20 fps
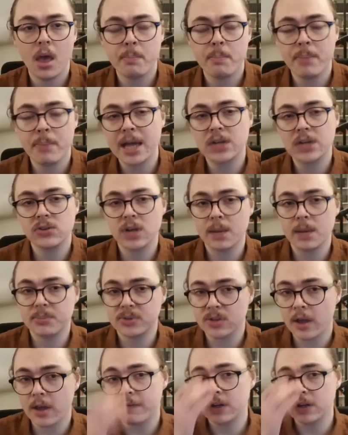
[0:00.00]
Bear Trap,
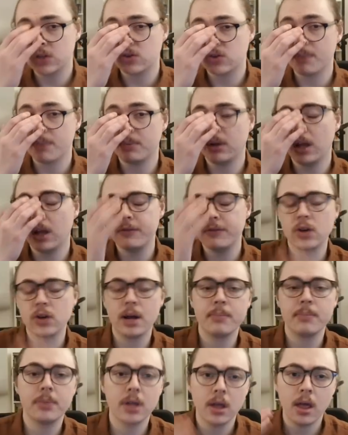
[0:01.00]
Siphoning Trap, Life
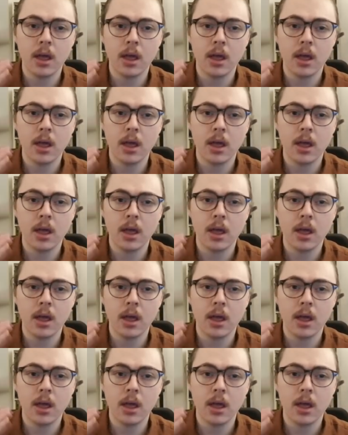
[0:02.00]
Trap.